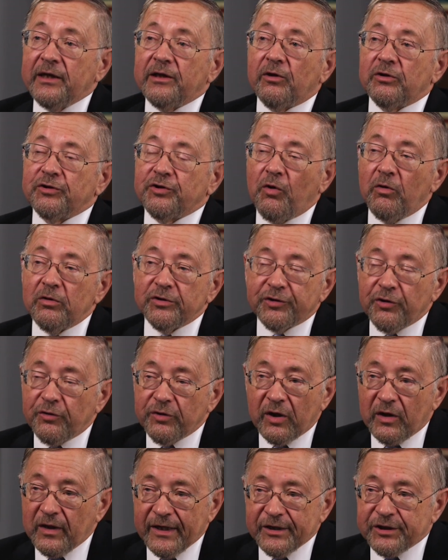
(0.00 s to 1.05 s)
There's also
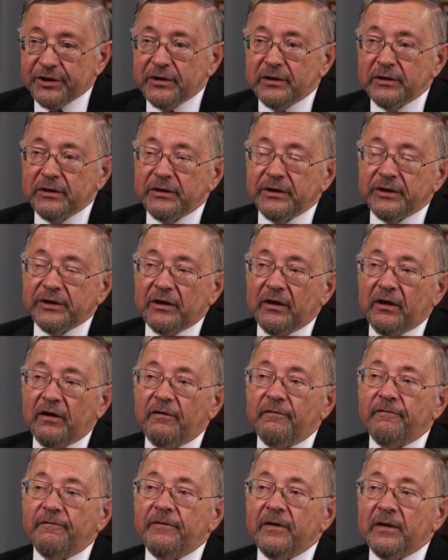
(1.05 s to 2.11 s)
the lessons
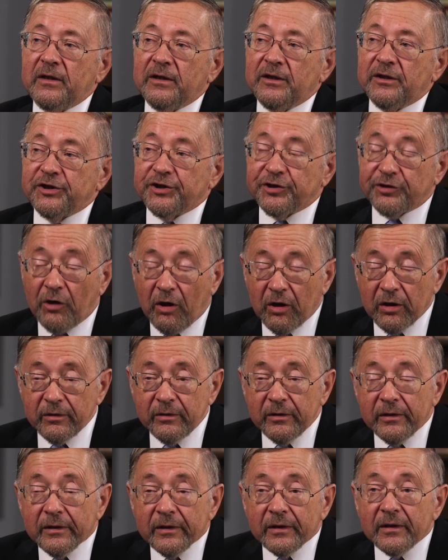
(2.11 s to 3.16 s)
of START,